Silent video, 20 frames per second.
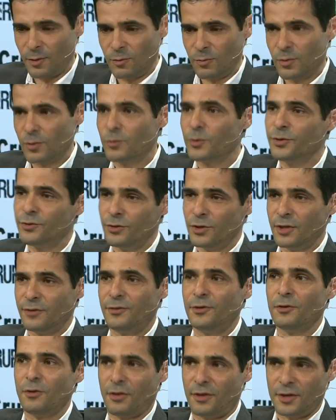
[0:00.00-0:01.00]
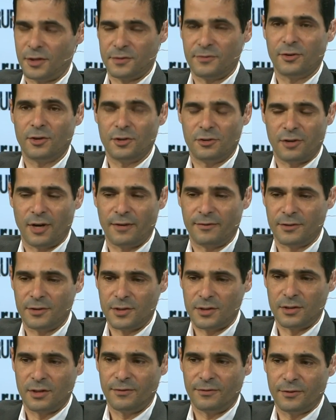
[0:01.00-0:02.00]
We're, we're doing a few things for our drivers.
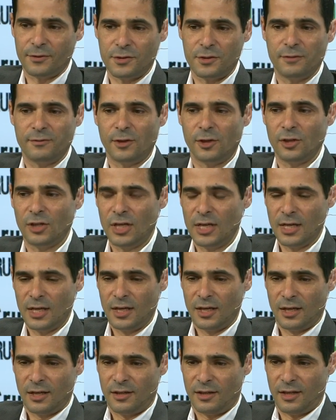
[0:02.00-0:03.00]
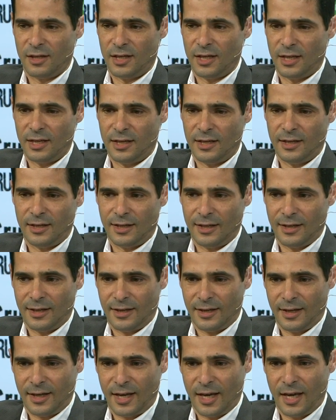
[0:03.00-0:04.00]
First of all, they
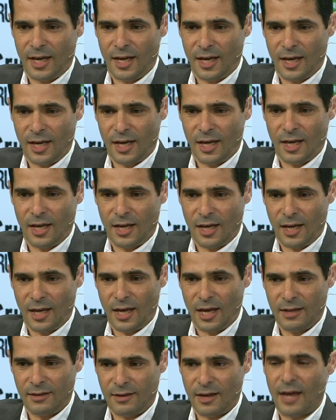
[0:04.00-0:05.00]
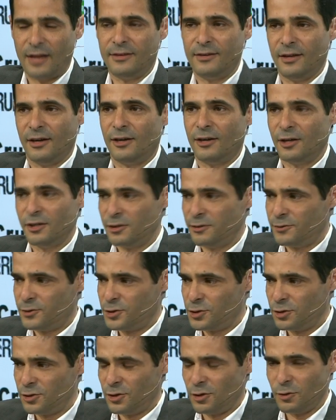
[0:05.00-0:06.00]
at, at the heart of
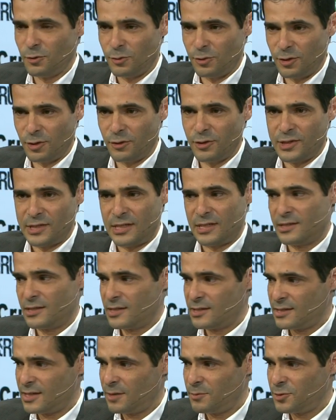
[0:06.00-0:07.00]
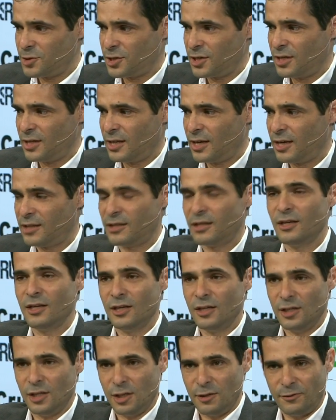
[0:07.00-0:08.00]
Juno, there is this assumption that
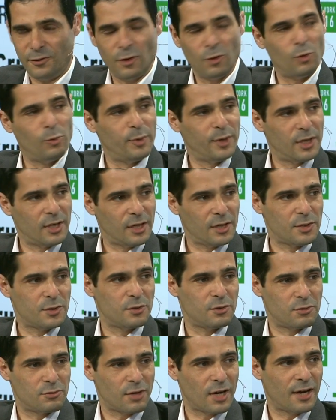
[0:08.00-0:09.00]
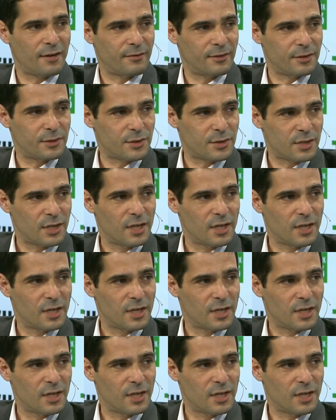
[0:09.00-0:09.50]
if you will be nice to drivers,